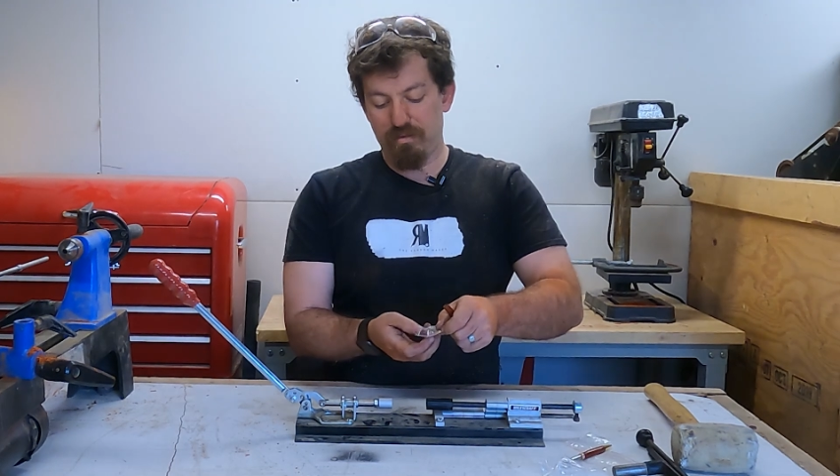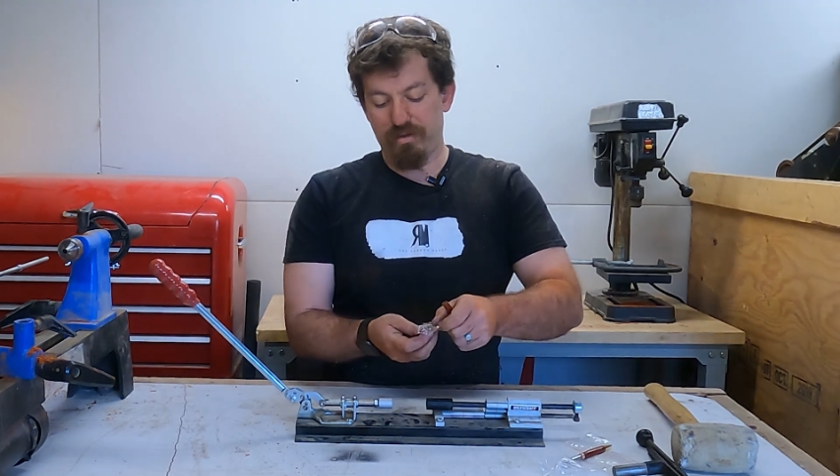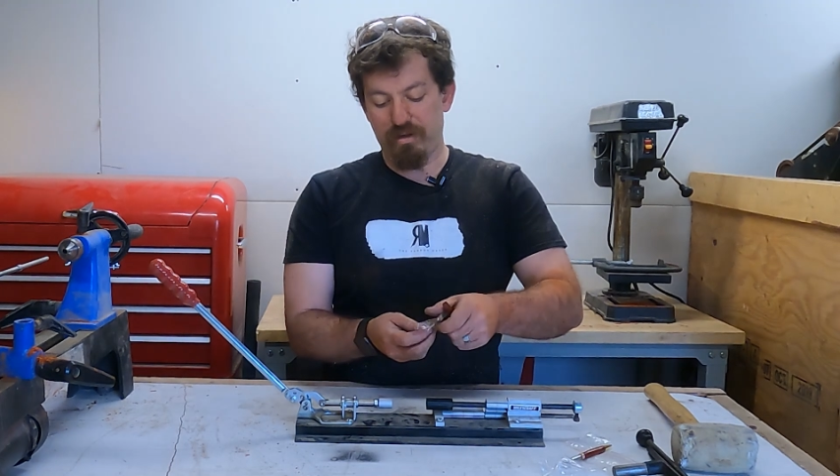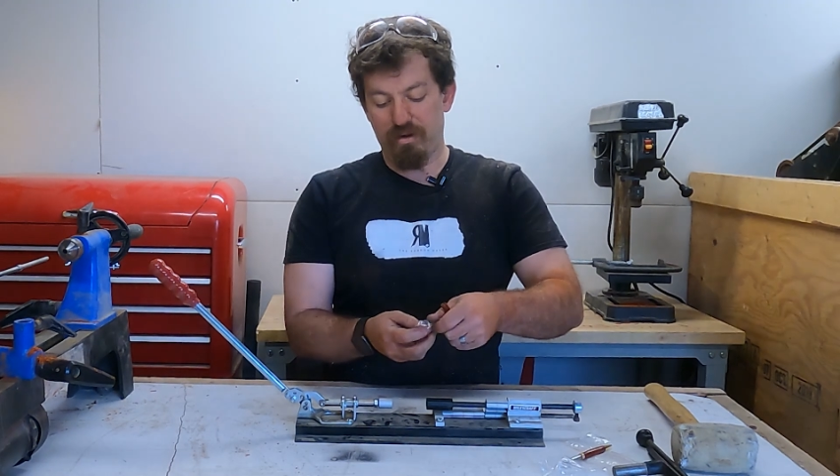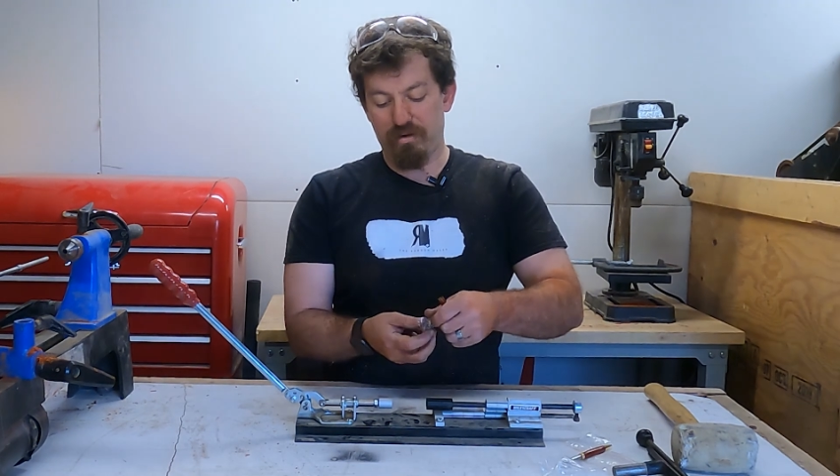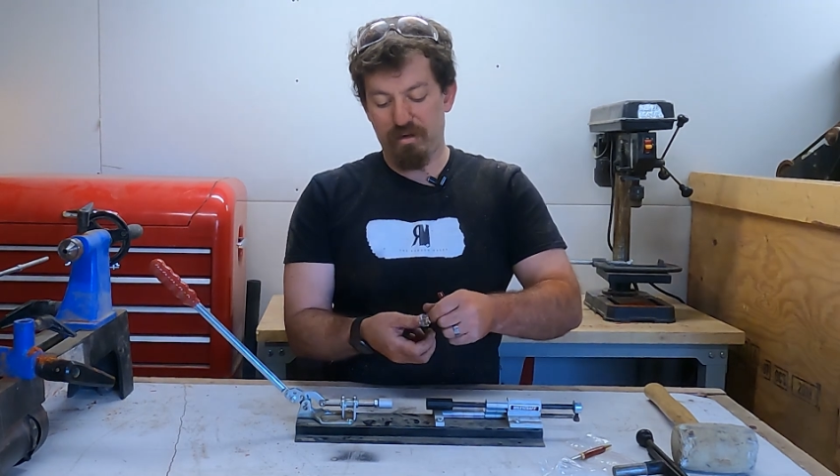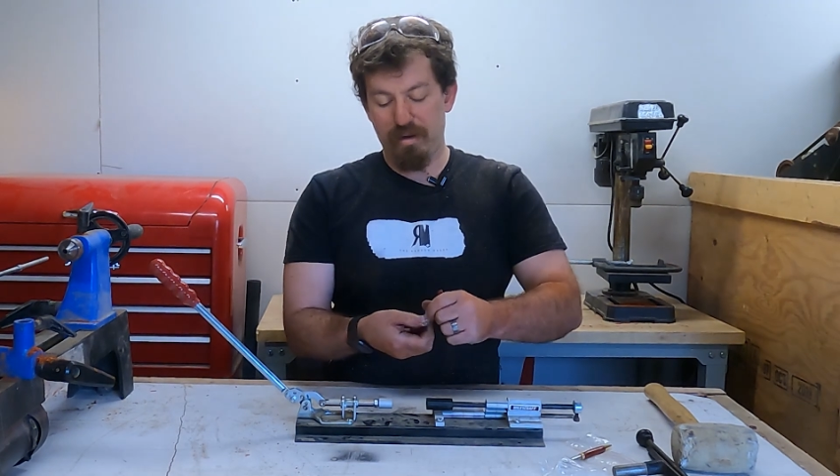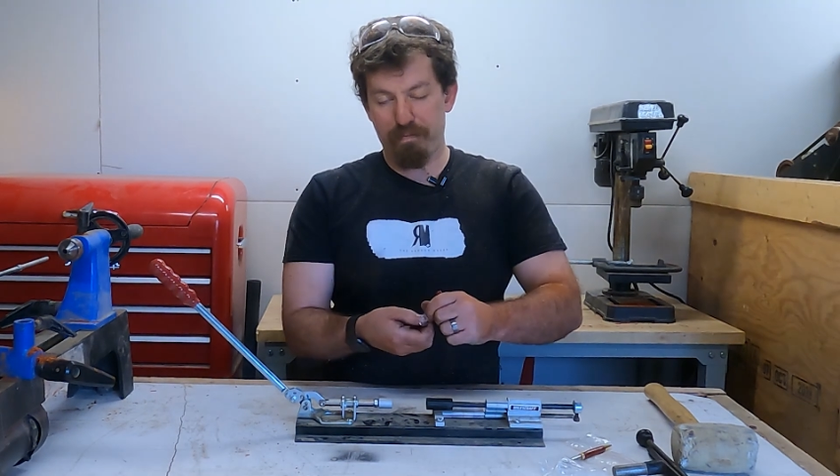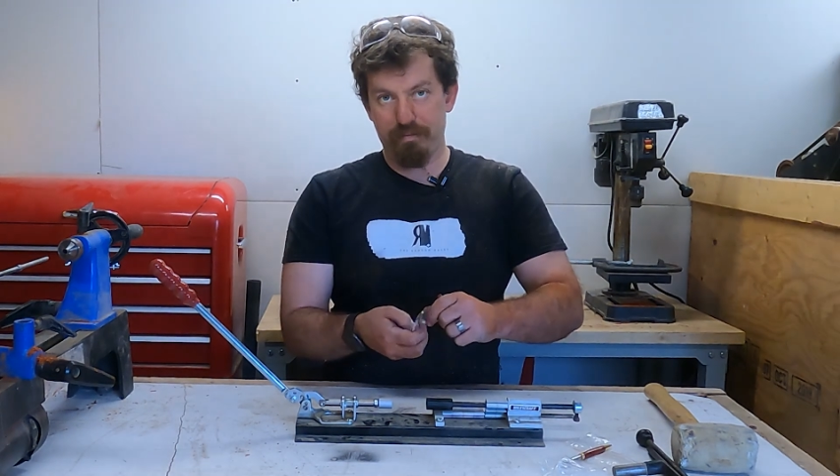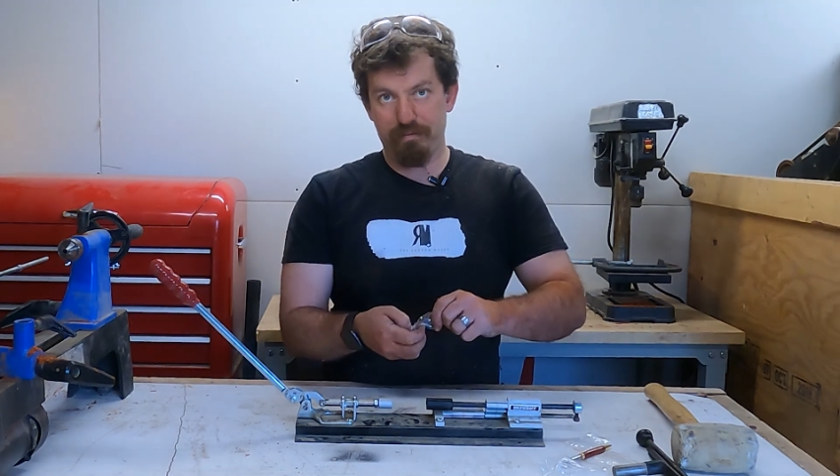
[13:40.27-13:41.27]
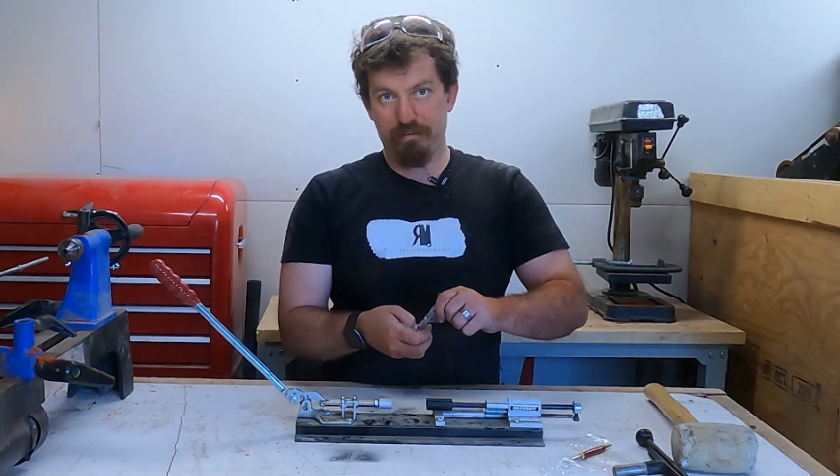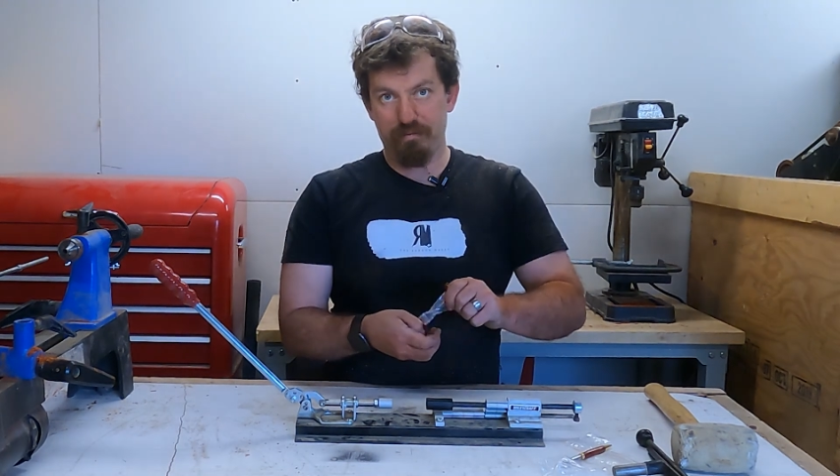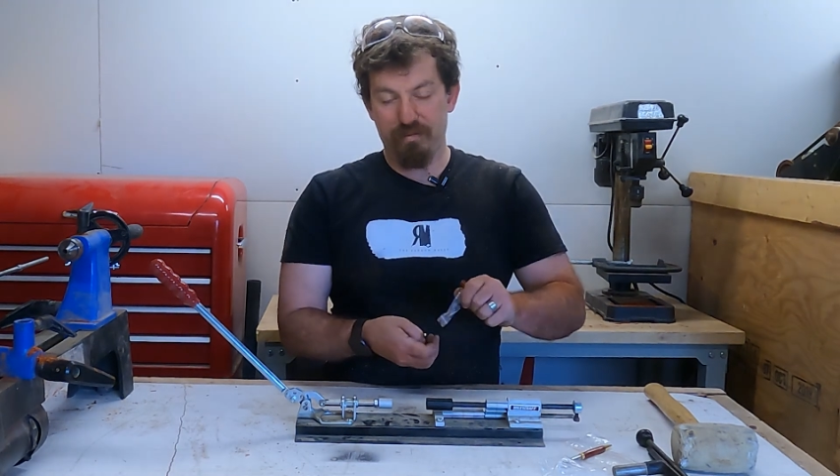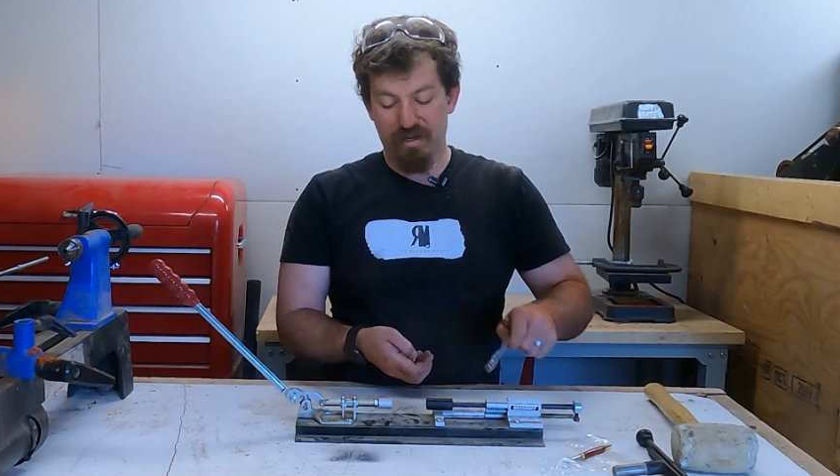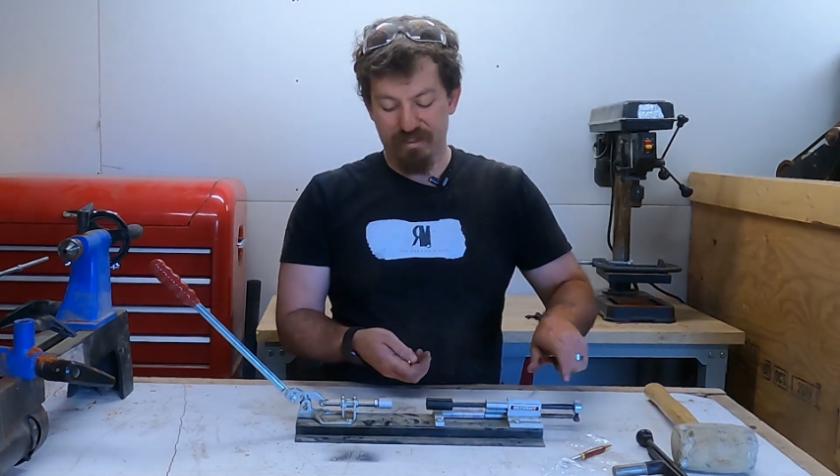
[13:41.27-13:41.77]
with the little clip,
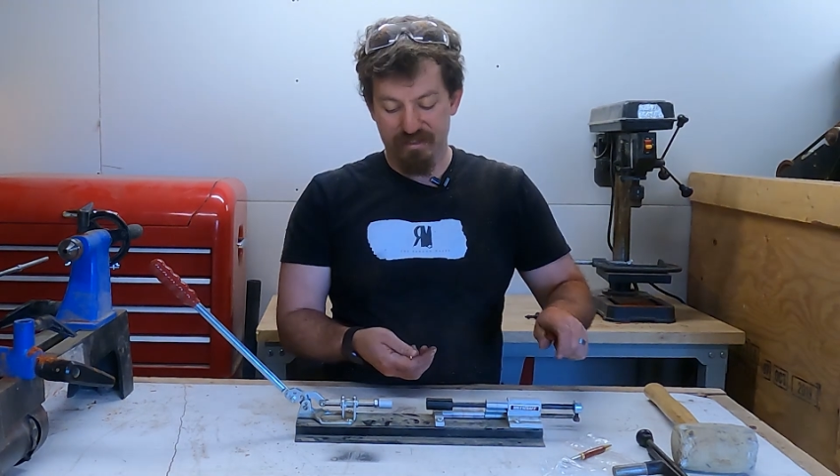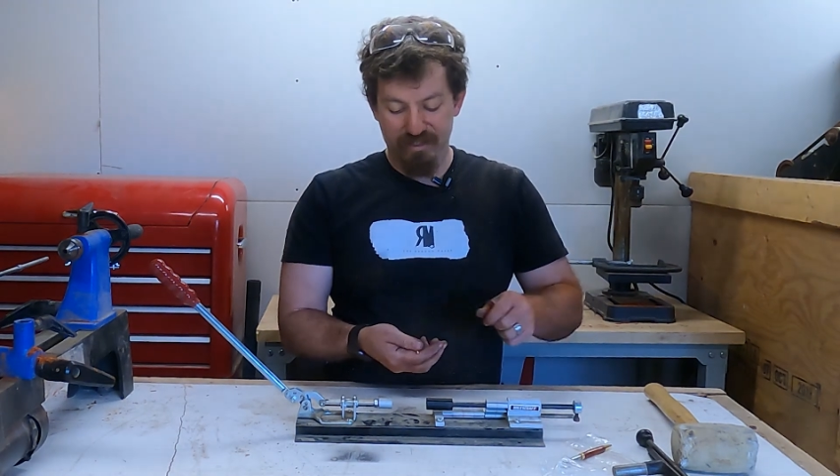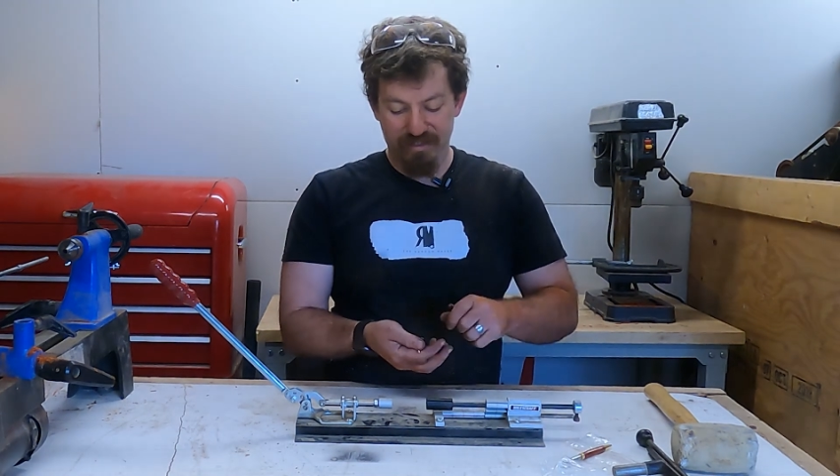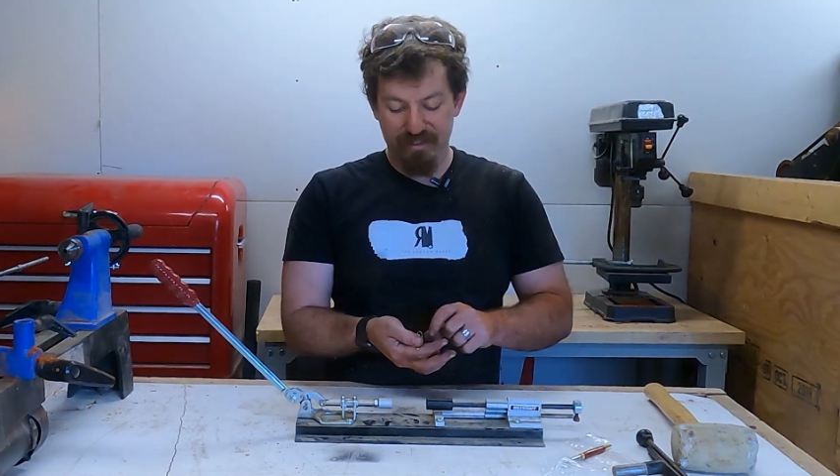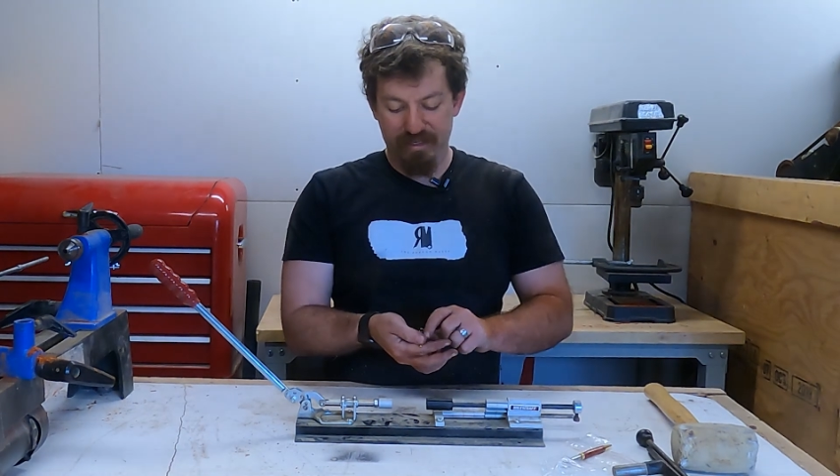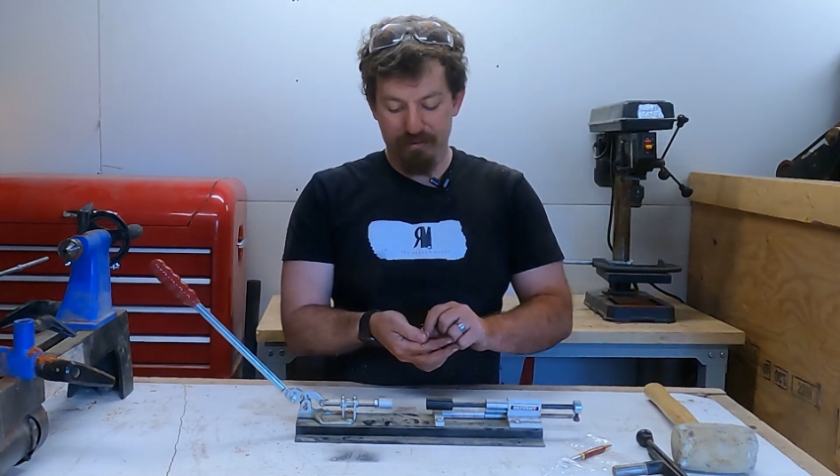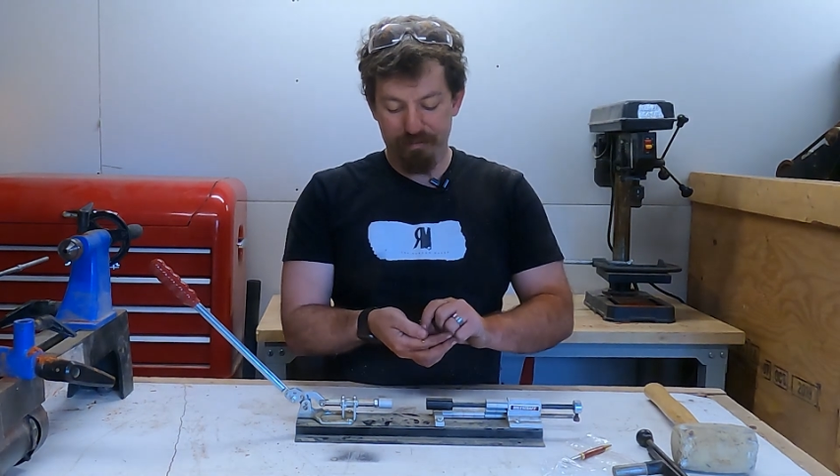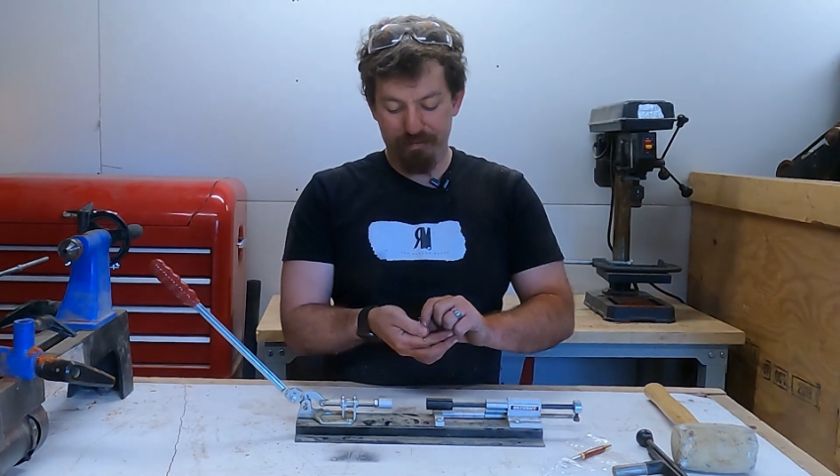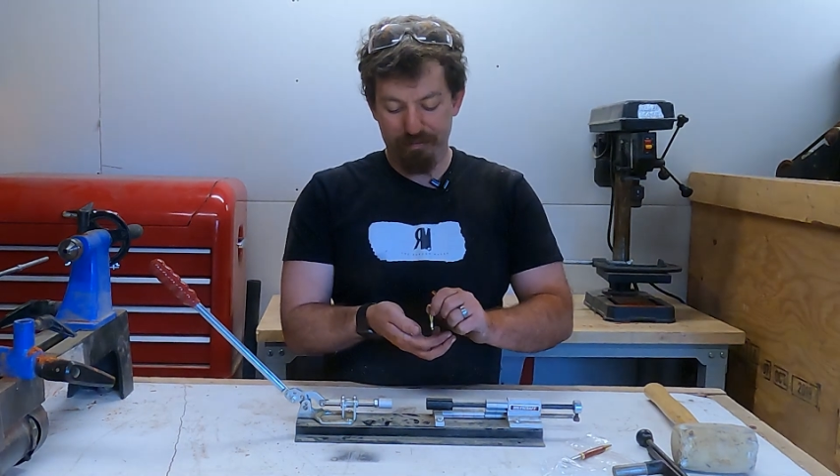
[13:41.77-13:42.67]
nice and easy.